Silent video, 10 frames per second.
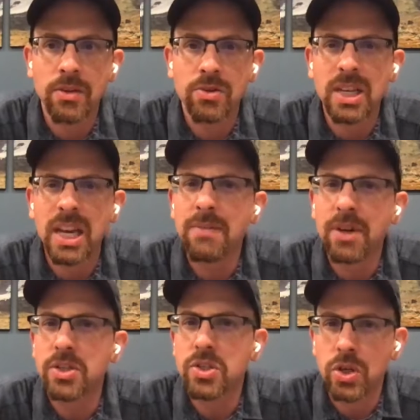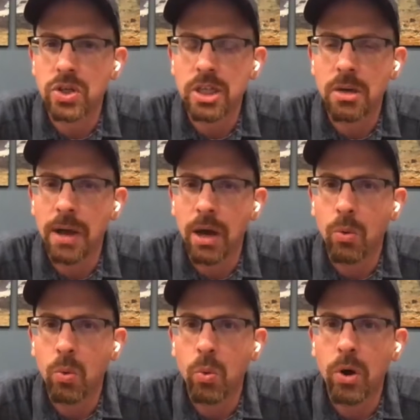there's kind of an uncertainty about
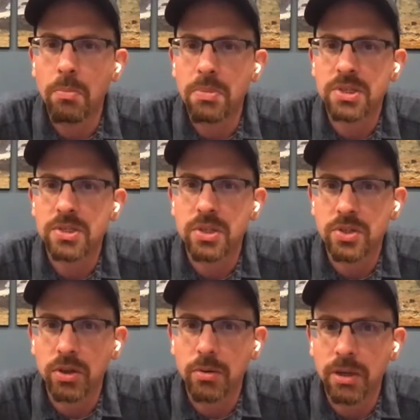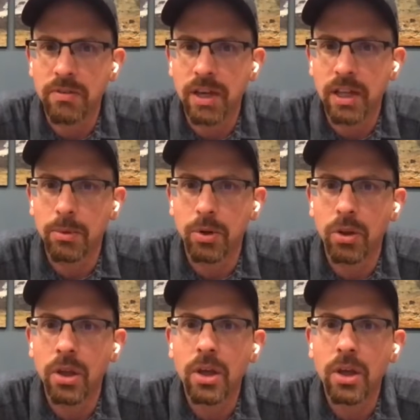what businesses are going to be available,